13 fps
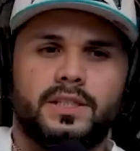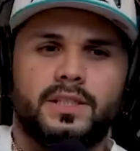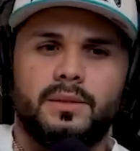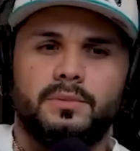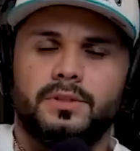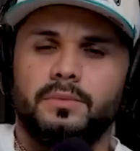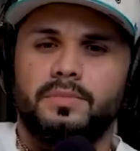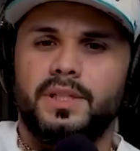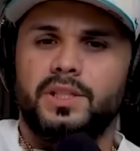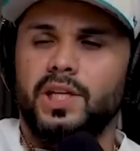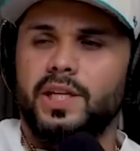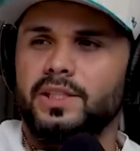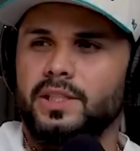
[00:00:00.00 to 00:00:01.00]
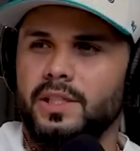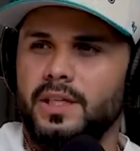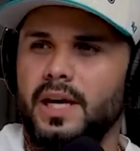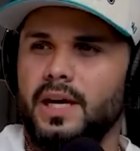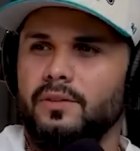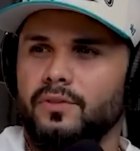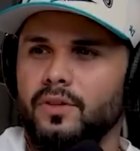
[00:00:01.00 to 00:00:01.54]
seems to be chasing
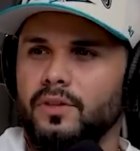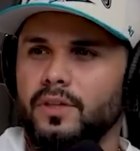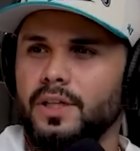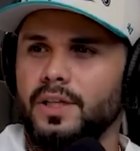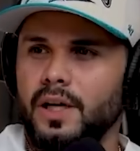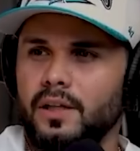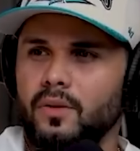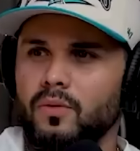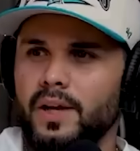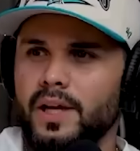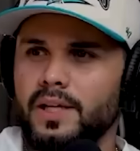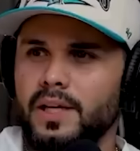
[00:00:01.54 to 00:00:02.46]
after Canelo right